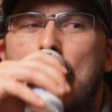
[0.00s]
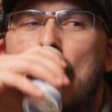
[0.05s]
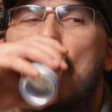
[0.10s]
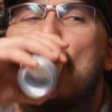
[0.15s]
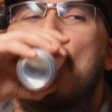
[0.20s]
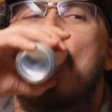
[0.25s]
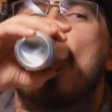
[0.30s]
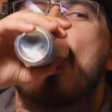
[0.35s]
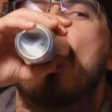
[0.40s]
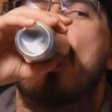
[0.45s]
were
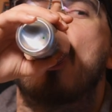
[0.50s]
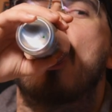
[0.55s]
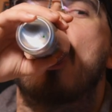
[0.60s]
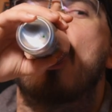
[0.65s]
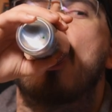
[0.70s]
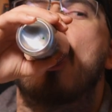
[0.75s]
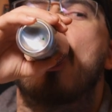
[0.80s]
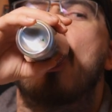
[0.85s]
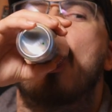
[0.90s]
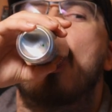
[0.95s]

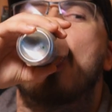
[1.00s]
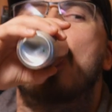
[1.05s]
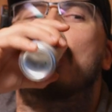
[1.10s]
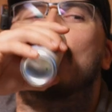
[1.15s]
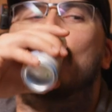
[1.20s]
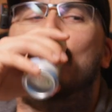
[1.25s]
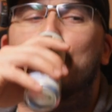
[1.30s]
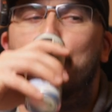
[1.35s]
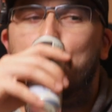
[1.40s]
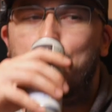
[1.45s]
born
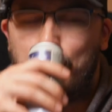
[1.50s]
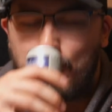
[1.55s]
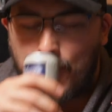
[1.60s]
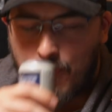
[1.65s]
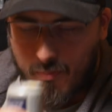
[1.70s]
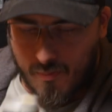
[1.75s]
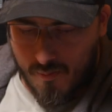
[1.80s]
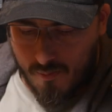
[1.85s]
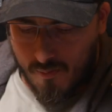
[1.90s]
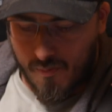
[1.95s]

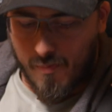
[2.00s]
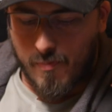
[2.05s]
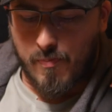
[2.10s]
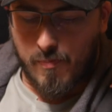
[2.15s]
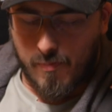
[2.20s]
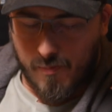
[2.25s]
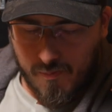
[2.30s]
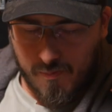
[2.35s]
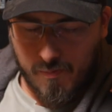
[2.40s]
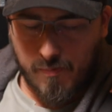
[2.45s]
25,
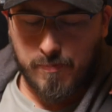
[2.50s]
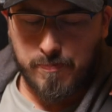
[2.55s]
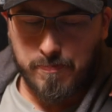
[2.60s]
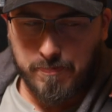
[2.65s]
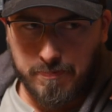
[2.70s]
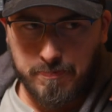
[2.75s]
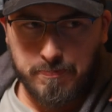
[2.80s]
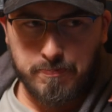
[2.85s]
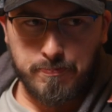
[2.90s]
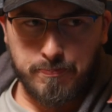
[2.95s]

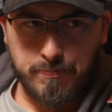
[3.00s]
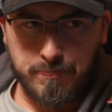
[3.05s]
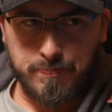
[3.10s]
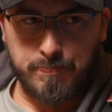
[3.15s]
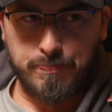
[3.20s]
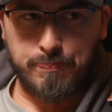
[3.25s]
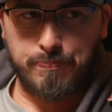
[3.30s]
both of